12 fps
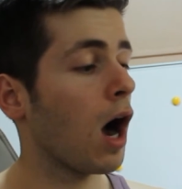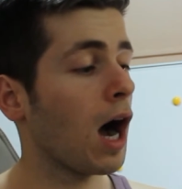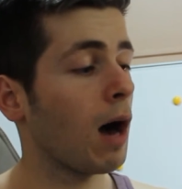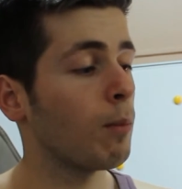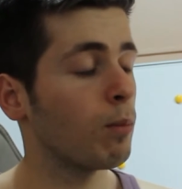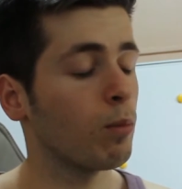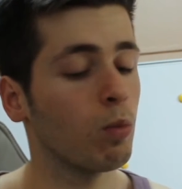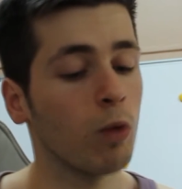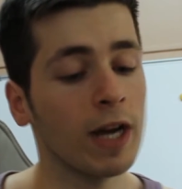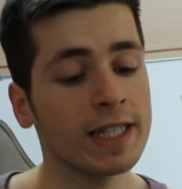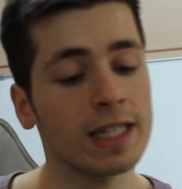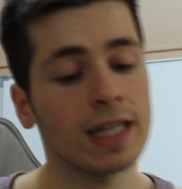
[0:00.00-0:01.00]
Um,
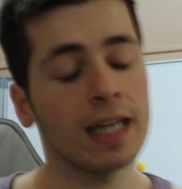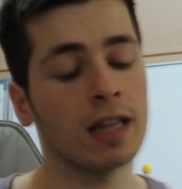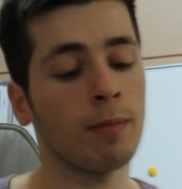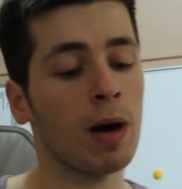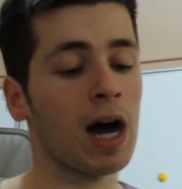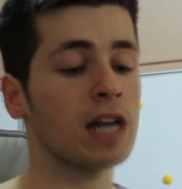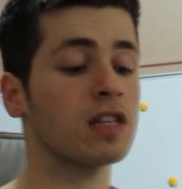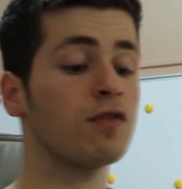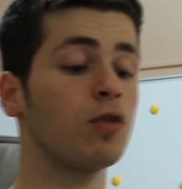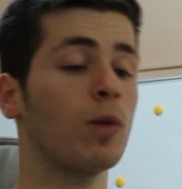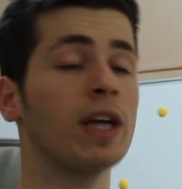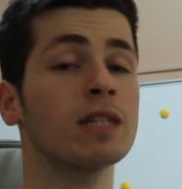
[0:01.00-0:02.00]
recently in the past
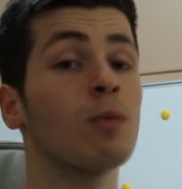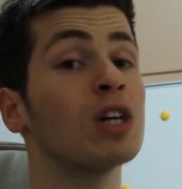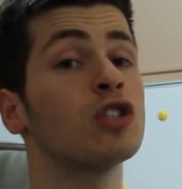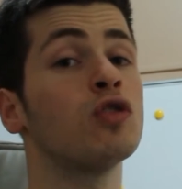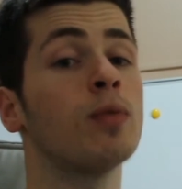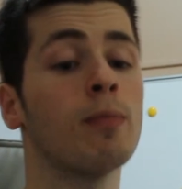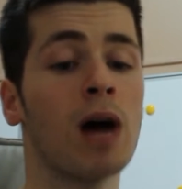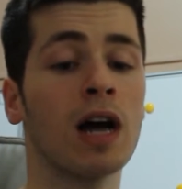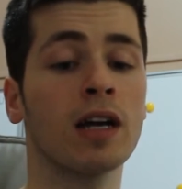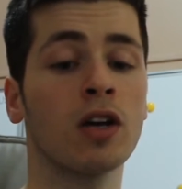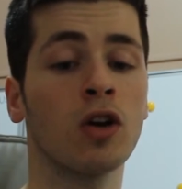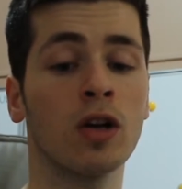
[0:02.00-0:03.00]
few weeks my
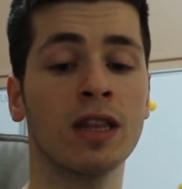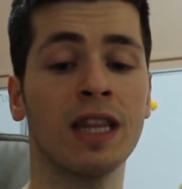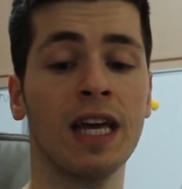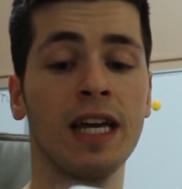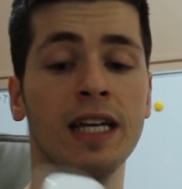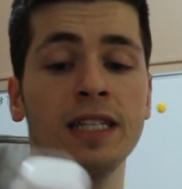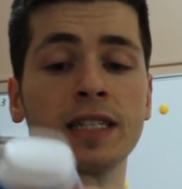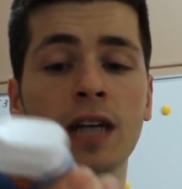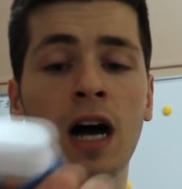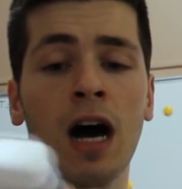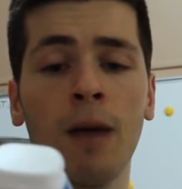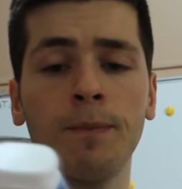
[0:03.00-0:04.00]
supermarket got these
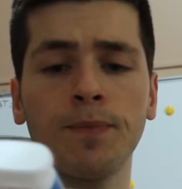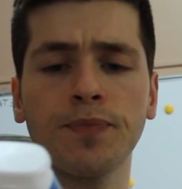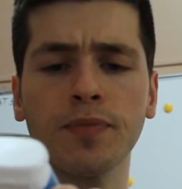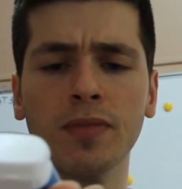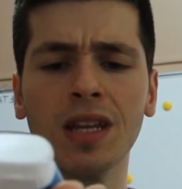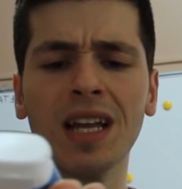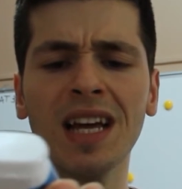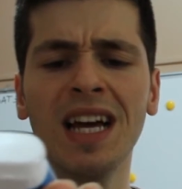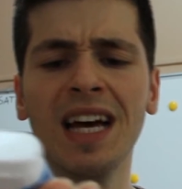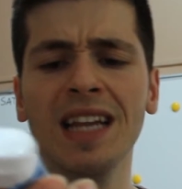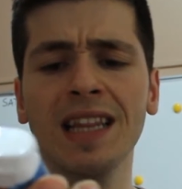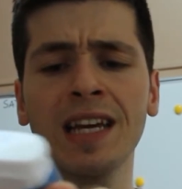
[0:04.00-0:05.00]
um,
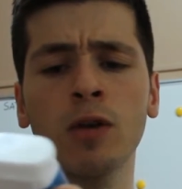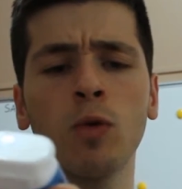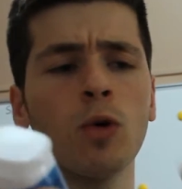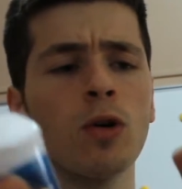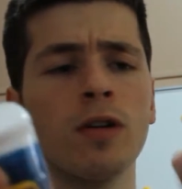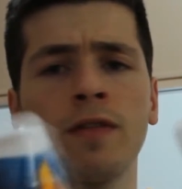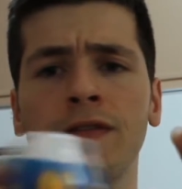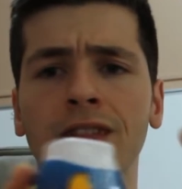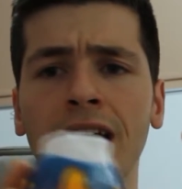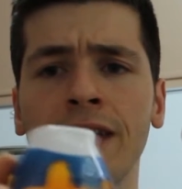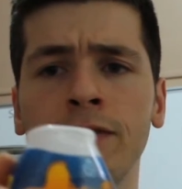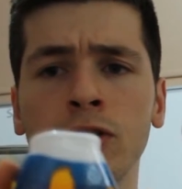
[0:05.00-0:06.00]
liquid
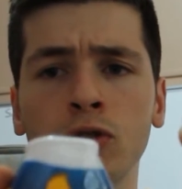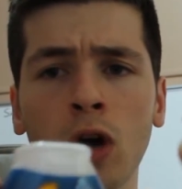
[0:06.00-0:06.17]
flavour